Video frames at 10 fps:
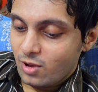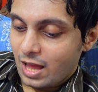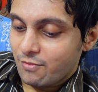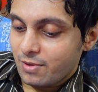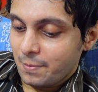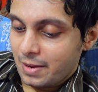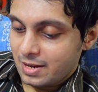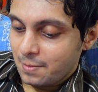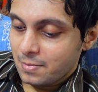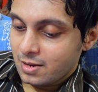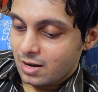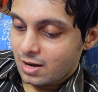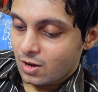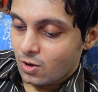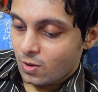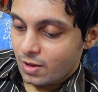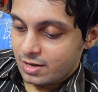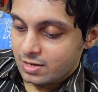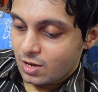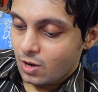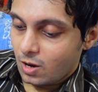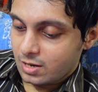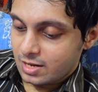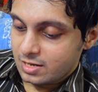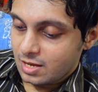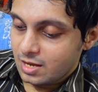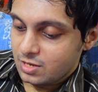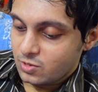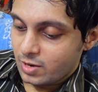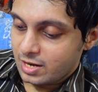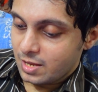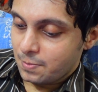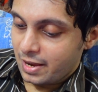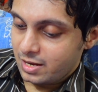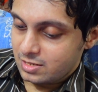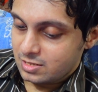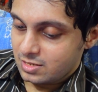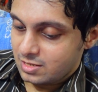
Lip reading: you ever met a mirror and gotten into a debate?